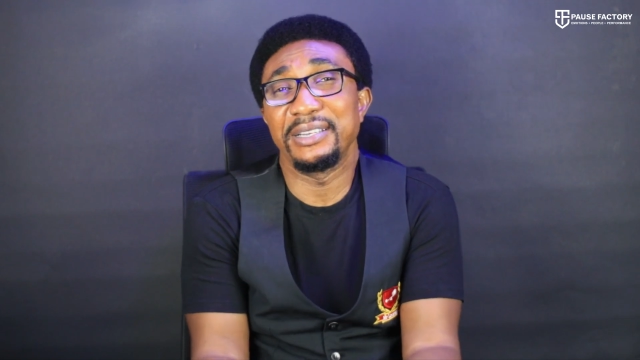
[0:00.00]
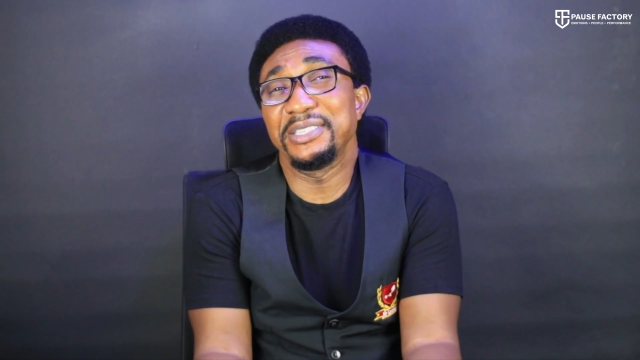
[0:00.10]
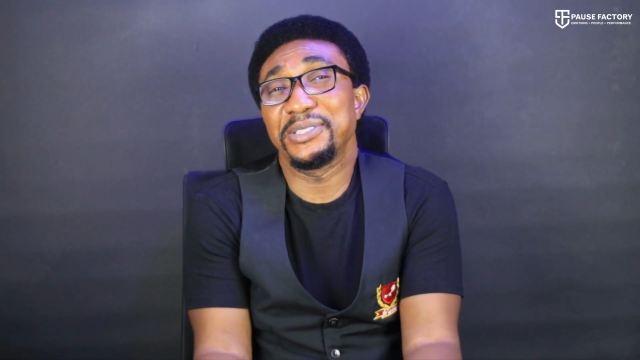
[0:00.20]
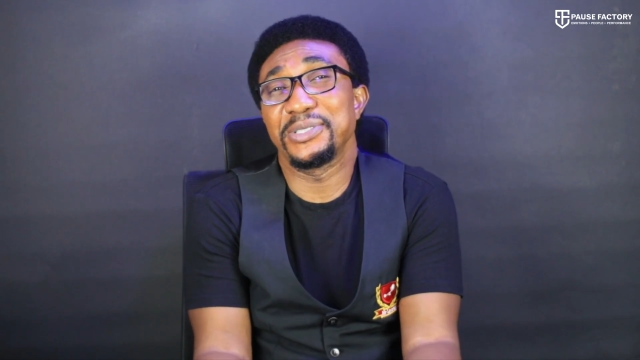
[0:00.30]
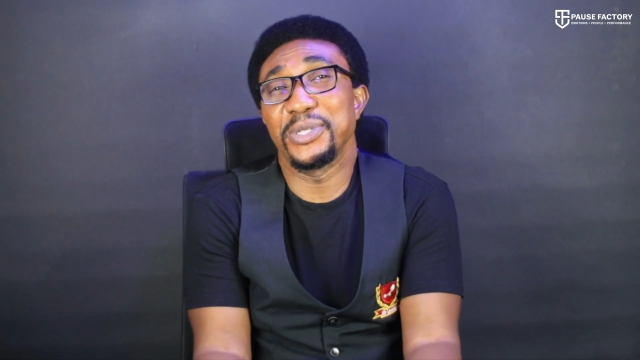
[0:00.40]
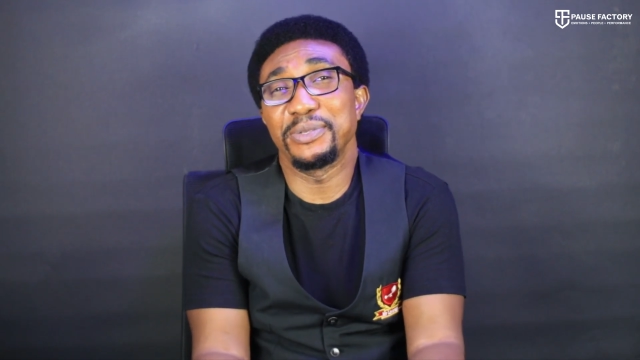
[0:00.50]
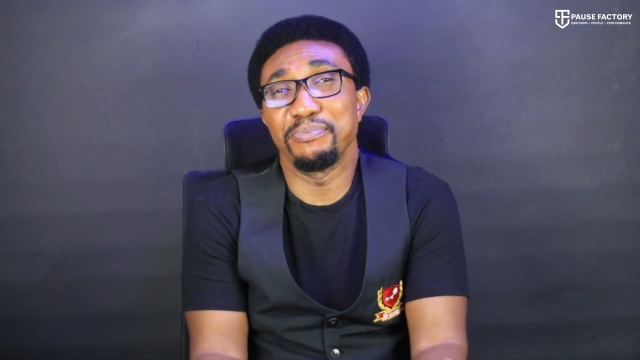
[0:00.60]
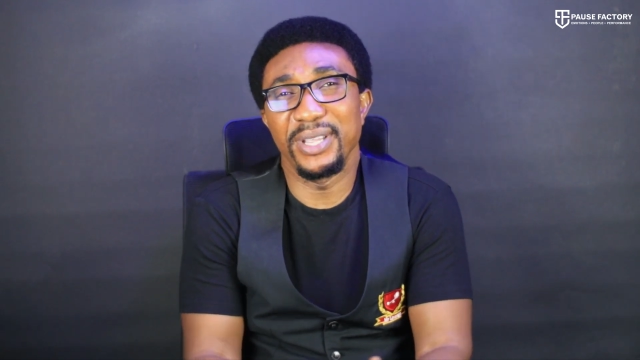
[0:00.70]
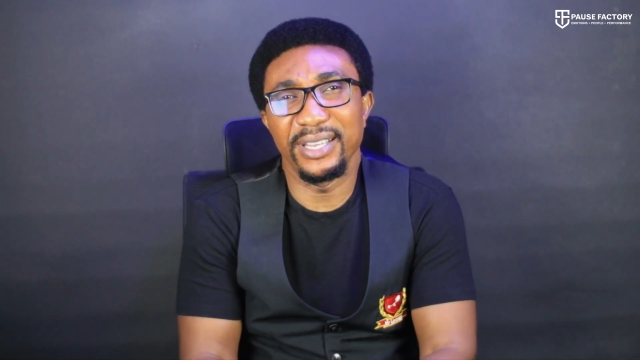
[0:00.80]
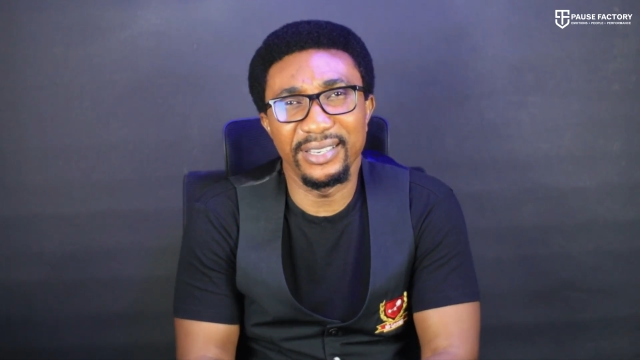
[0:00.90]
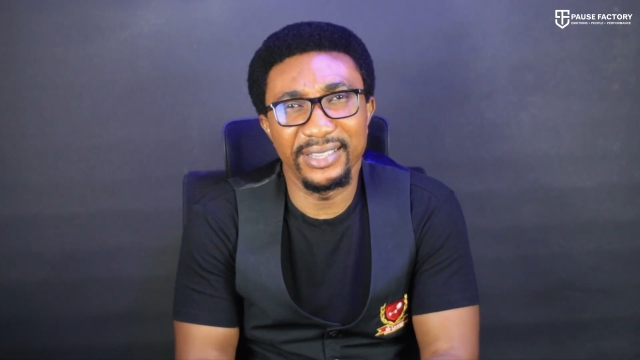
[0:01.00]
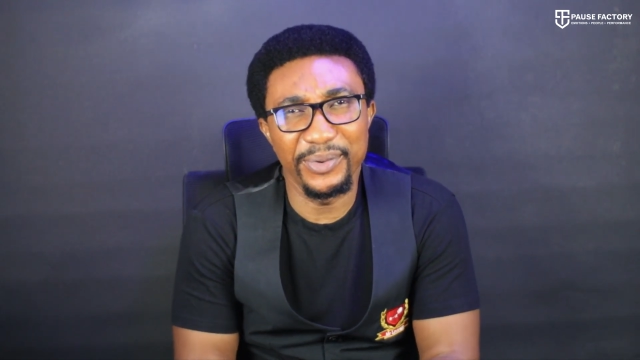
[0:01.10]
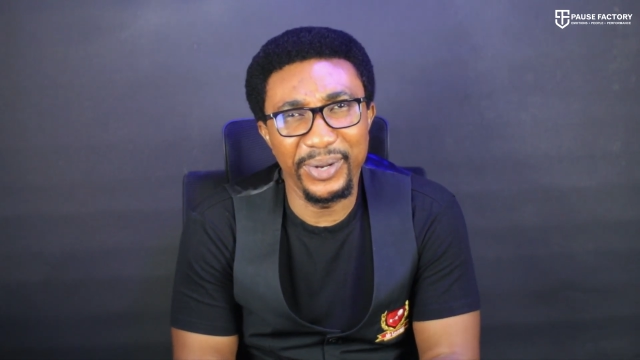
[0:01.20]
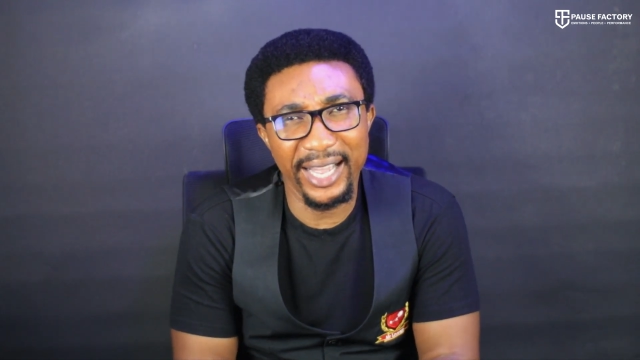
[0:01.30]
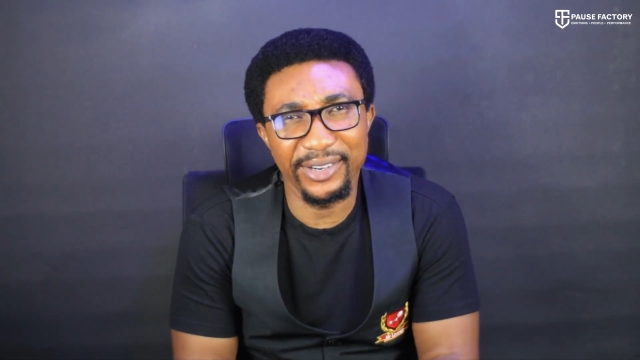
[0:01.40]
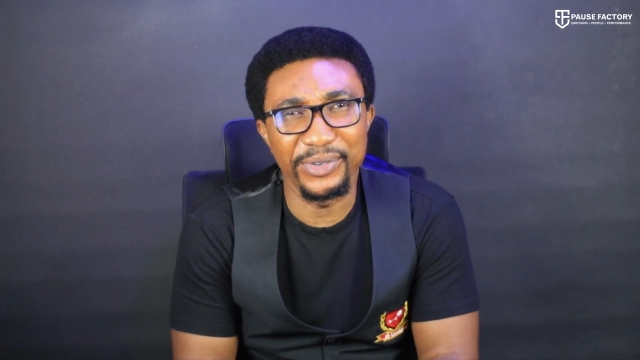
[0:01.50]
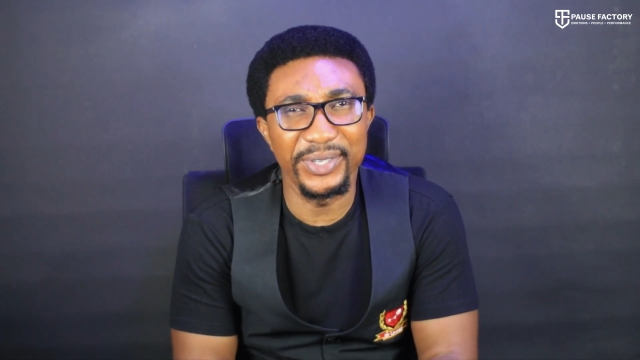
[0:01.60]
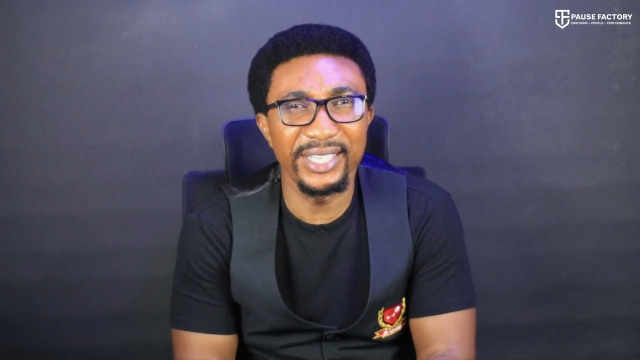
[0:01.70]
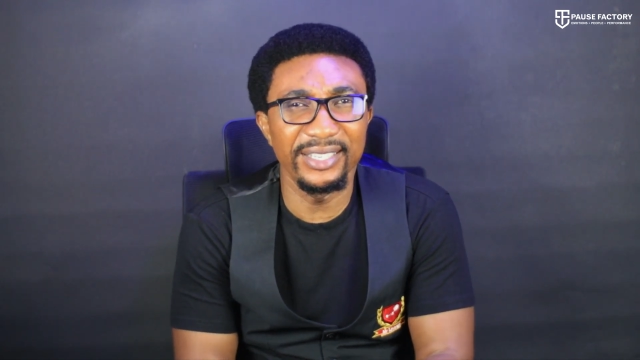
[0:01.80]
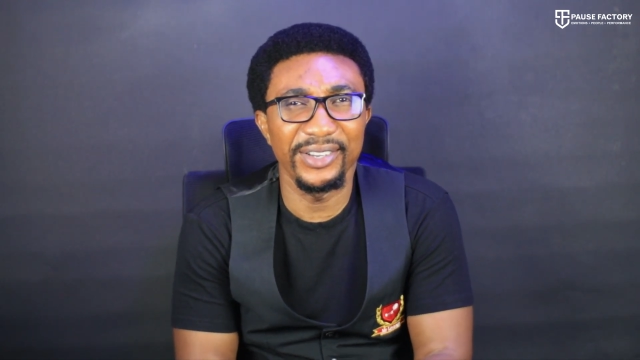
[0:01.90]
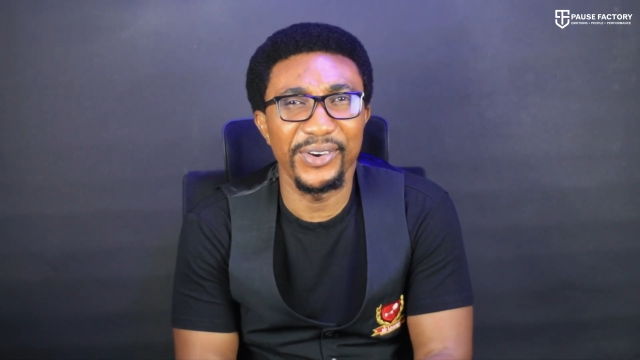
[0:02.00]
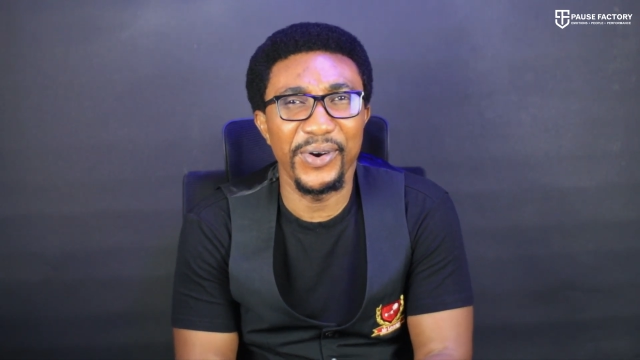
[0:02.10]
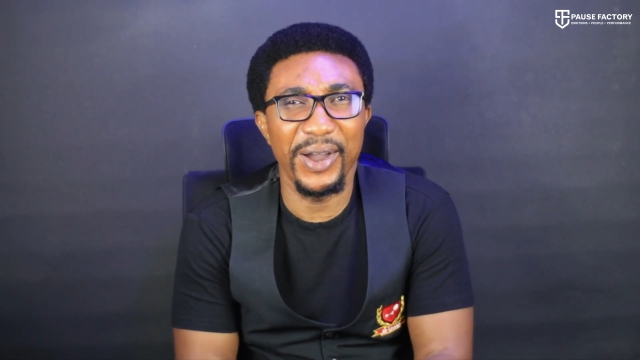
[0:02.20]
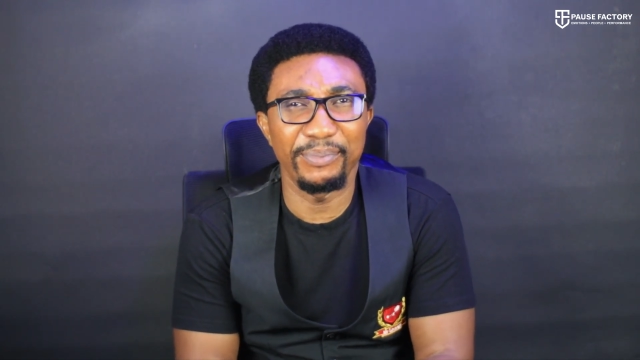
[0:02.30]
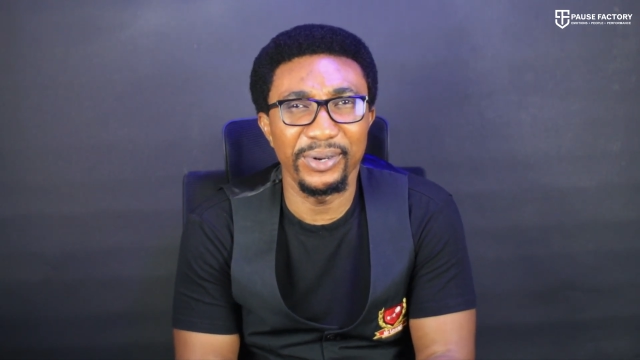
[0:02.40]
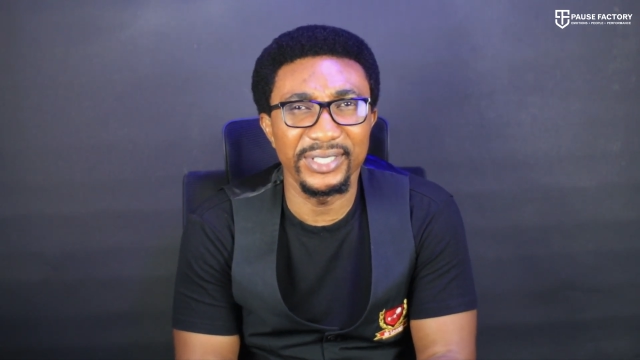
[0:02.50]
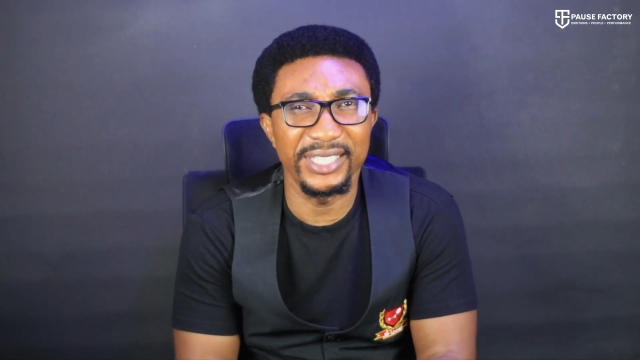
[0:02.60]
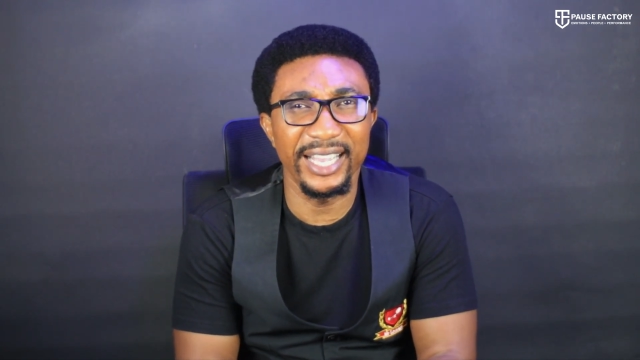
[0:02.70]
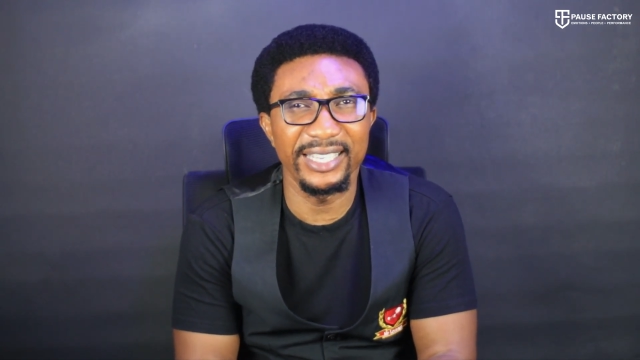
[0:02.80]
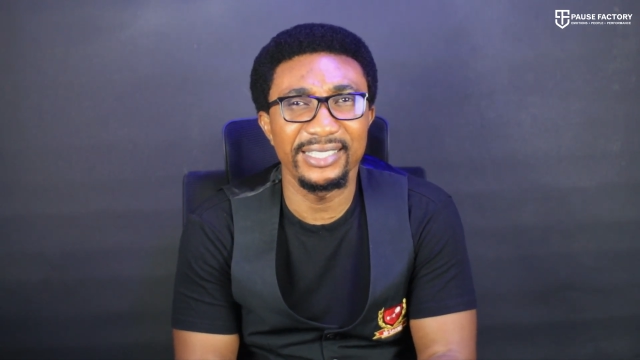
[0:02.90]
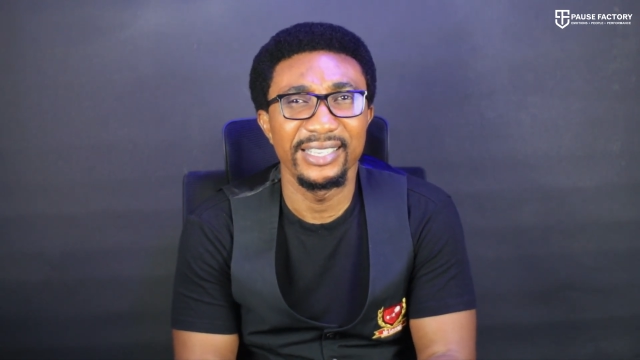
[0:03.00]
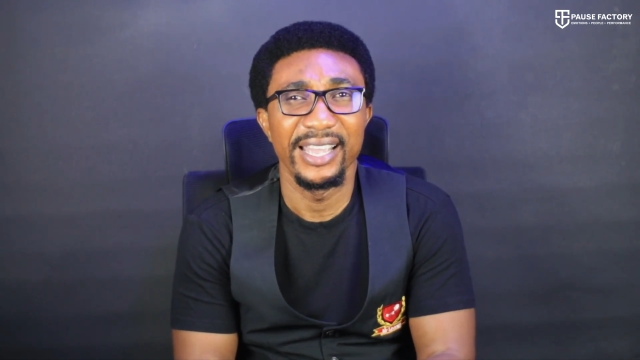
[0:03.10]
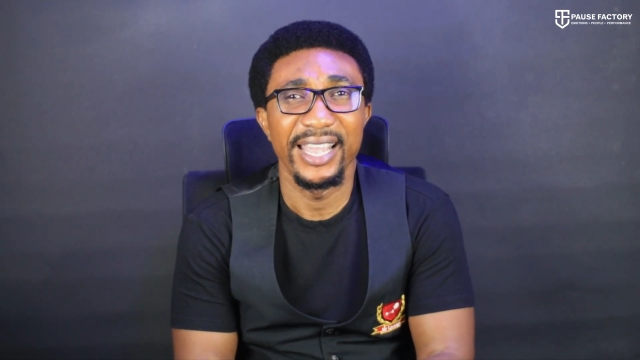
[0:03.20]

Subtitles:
This does not mean they will agree or apologize.